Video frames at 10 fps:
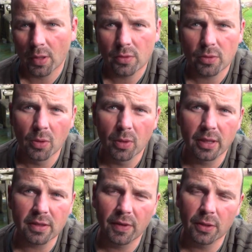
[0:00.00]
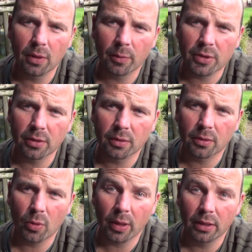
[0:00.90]
So in this video I'm just going to
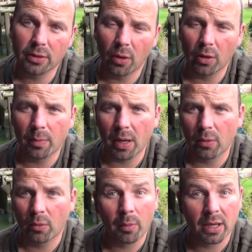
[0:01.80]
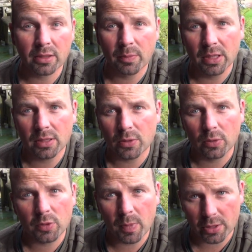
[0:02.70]
quickly talk about what makes the peat
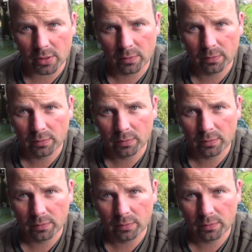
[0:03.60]
so special.